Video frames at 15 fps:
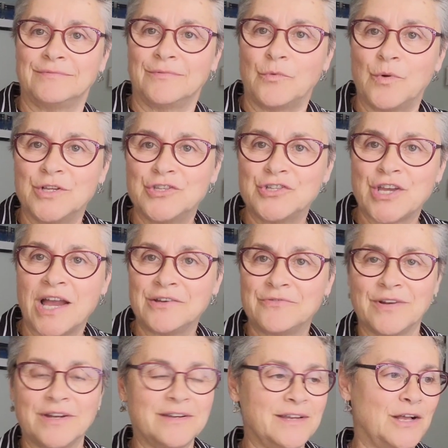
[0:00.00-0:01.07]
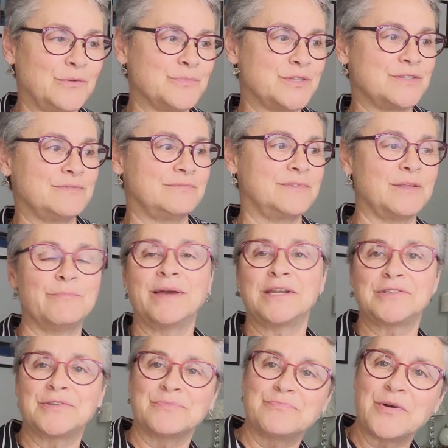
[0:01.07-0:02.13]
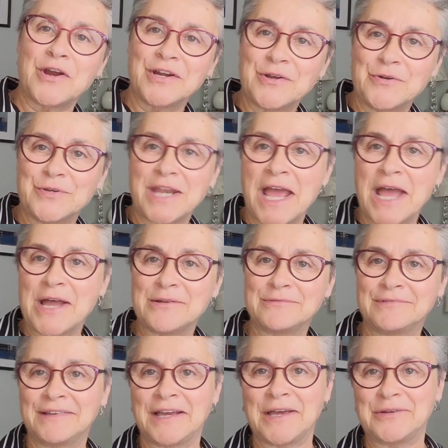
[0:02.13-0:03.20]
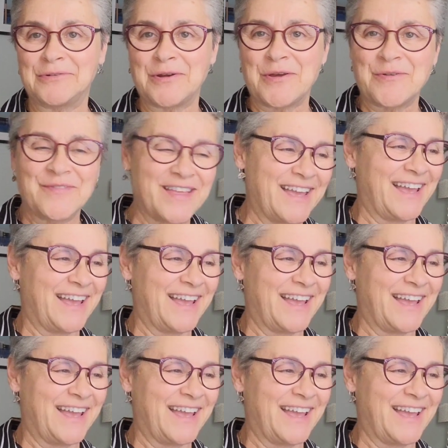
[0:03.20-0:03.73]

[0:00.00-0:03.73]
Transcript: one genre helps the medicine part go down. I don't know.